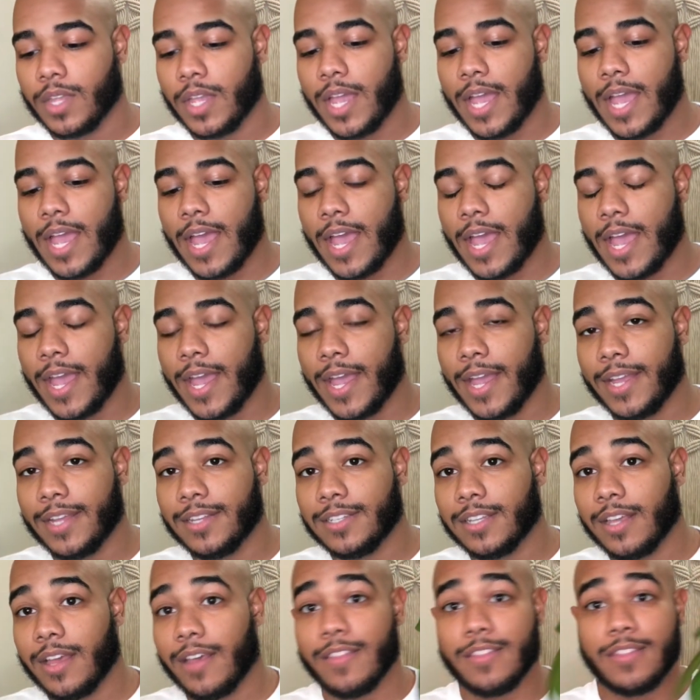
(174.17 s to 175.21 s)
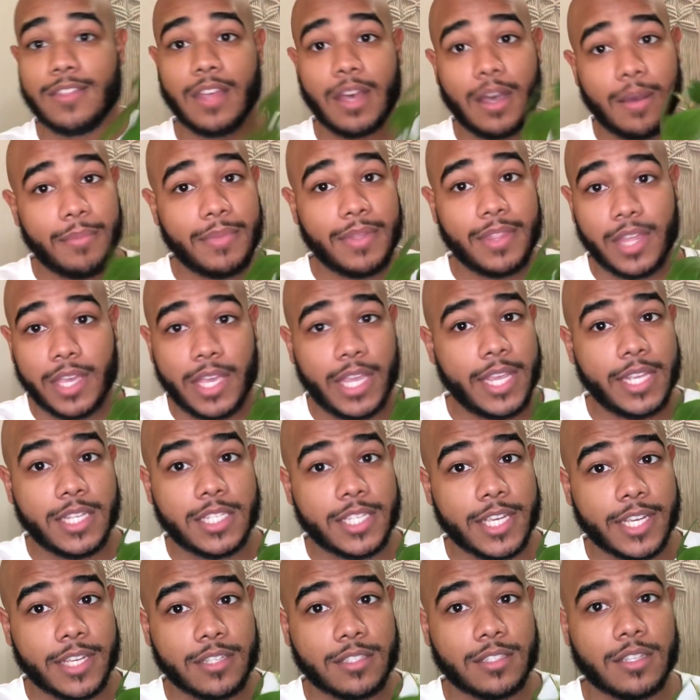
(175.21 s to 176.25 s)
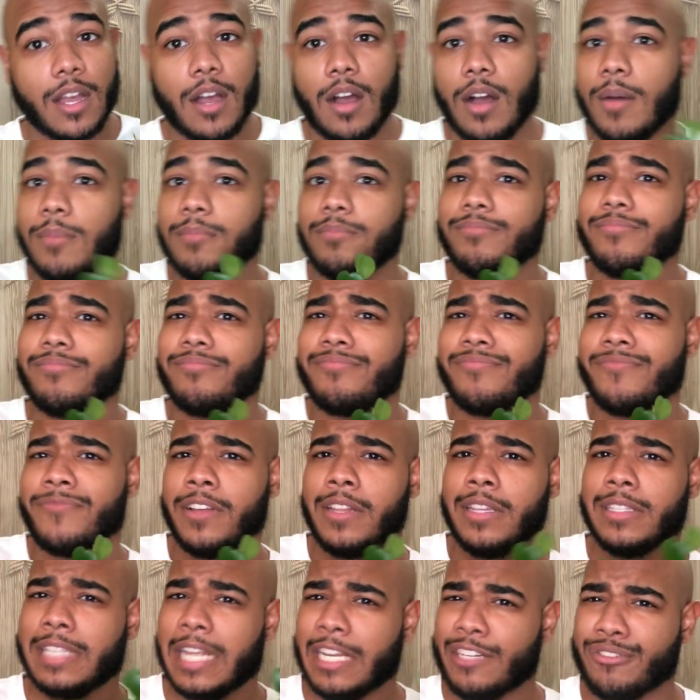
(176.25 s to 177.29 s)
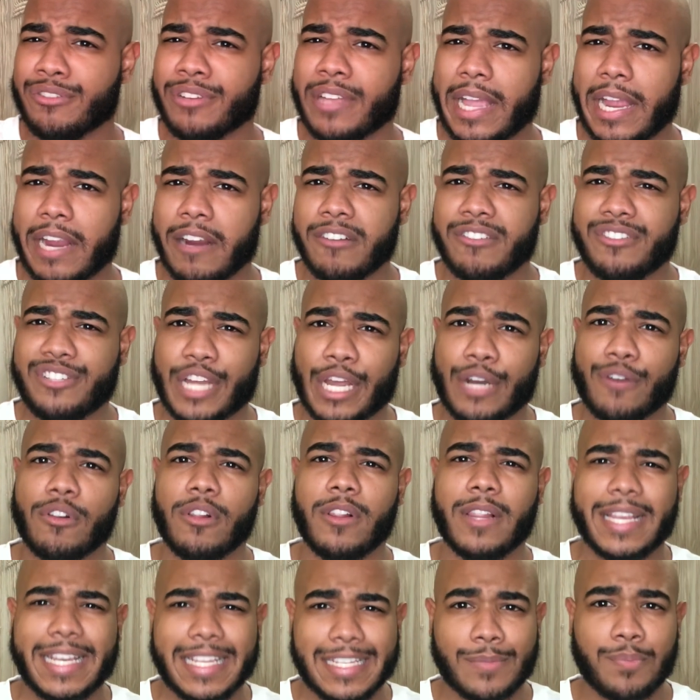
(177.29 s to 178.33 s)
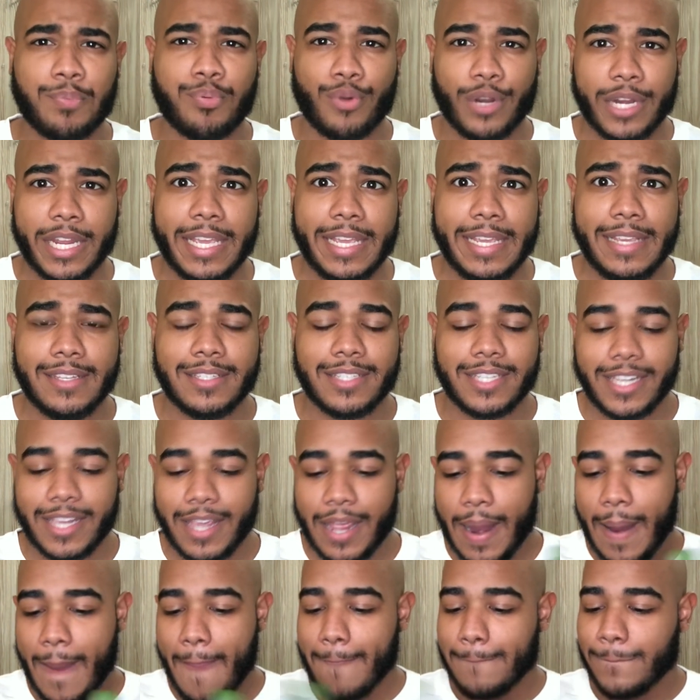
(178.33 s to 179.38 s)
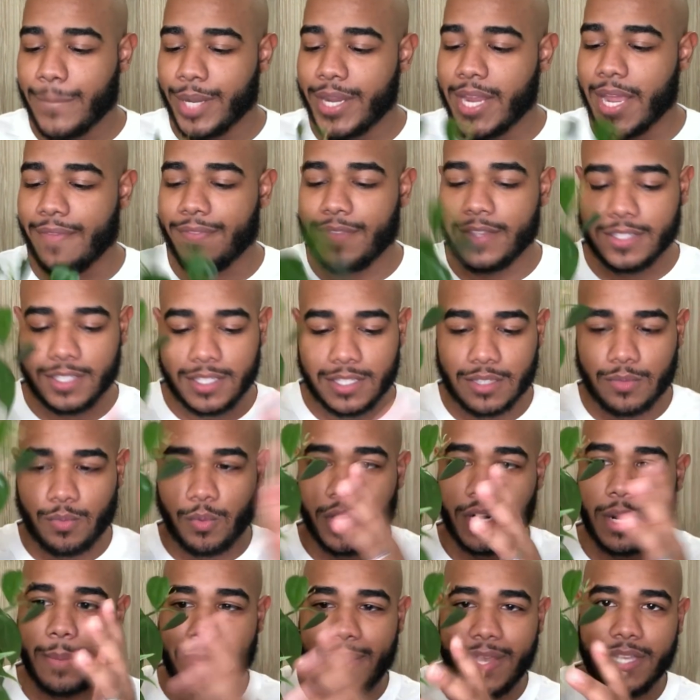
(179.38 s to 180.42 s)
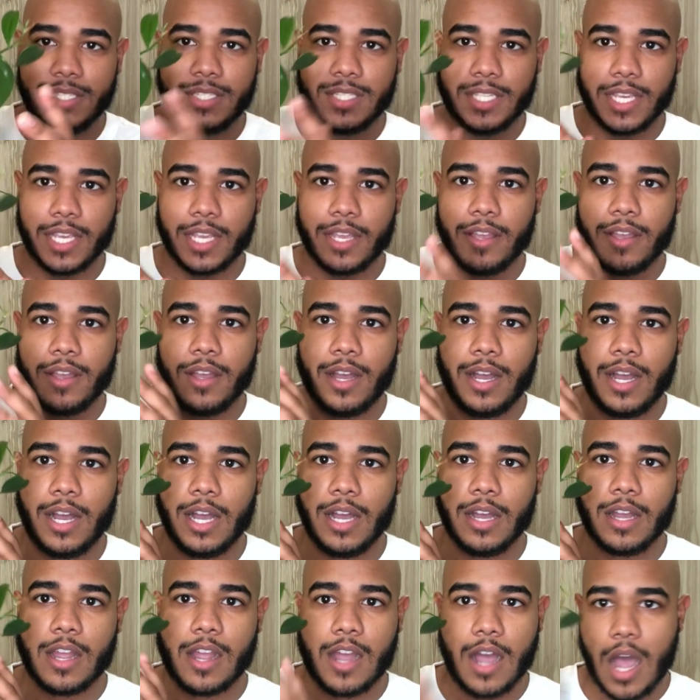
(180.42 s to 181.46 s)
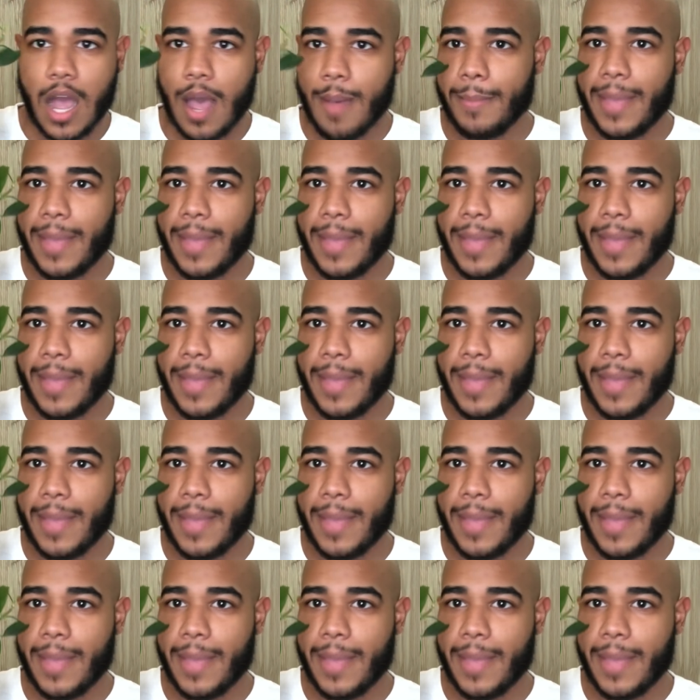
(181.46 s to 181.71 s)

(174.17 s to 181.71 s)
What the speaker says: and the easiest. Philodendron care in general is pretty easy. But yeah, this is what a basic common